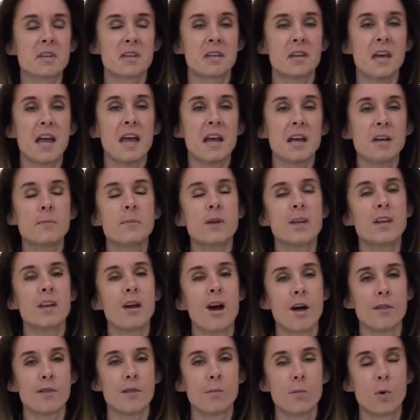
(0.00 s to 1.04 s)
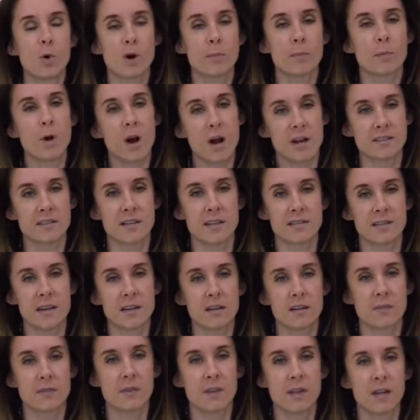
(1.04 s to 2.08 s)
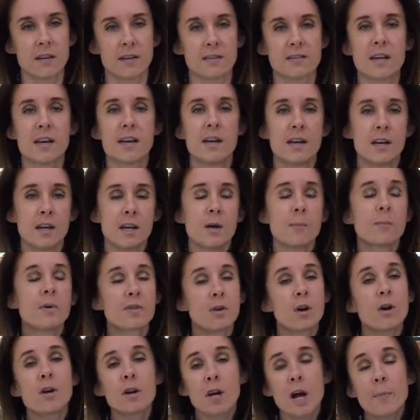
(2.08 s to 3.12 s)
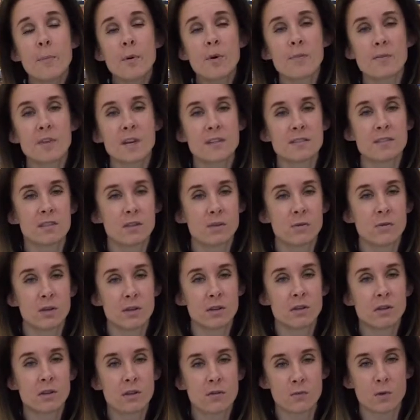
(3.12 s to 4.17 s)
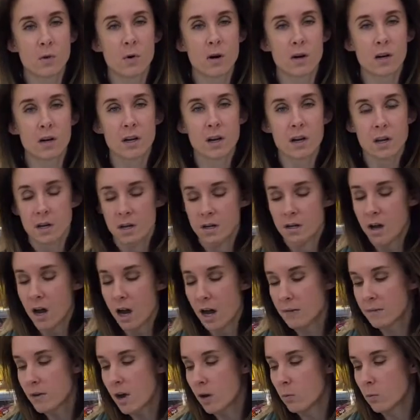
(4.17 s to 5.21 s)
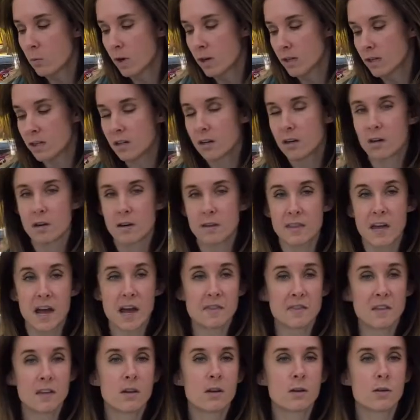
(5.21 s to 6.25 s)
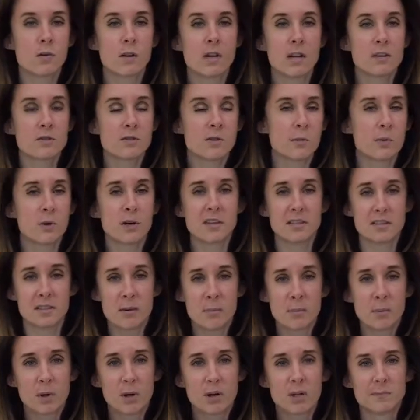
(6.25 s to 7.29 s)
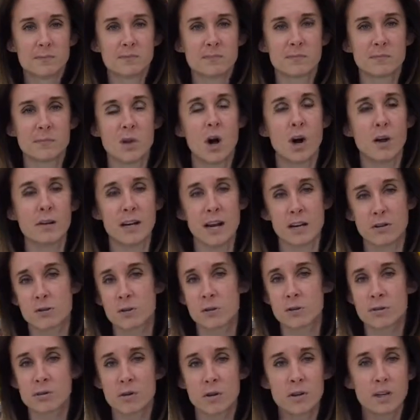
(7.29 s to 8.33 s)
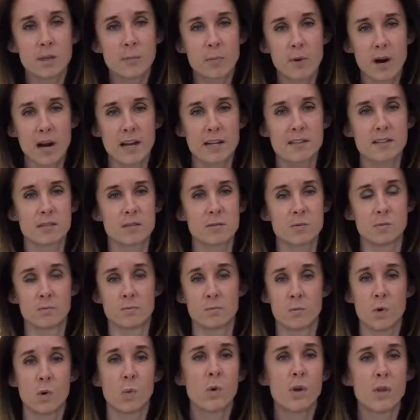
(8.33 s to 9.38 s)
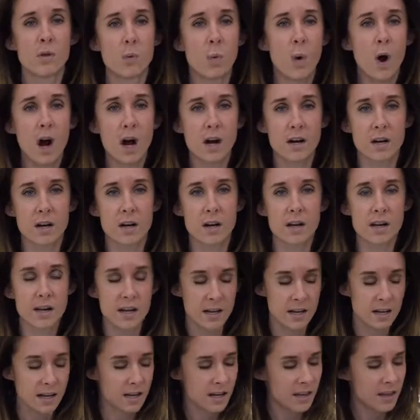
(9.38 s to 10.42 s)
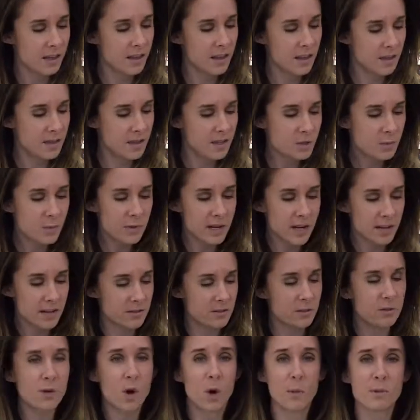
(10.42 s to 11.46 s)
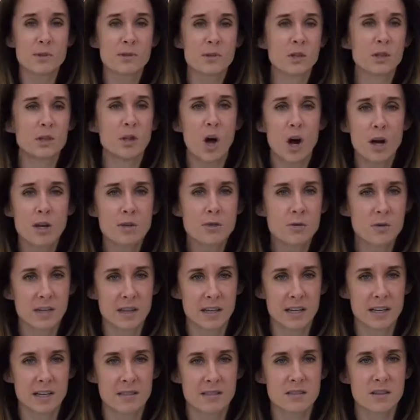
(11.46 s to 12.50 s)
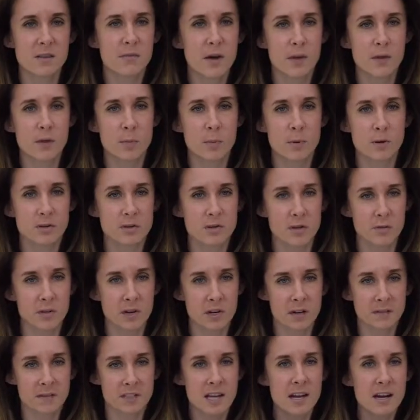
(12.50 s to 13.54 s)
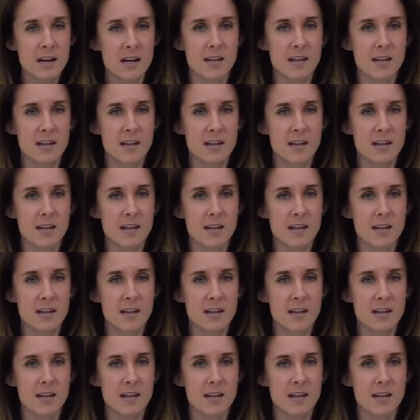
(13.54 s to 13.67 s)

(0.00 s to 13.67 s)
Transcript: can be on the more processed end of things. But there are a couple of things that you can look for. I've got one here that the ingredients are pretty simple. All natural turkey breast with water. This one has almost a laundry list of other preservatives in